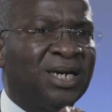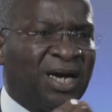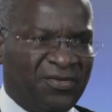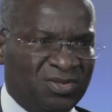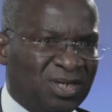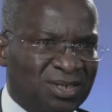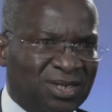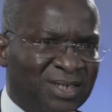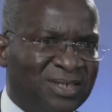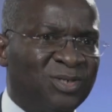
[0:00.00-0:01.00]
I've said
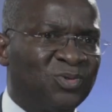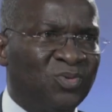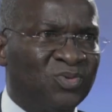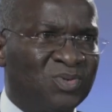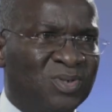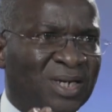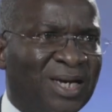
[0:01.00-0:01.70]
that discos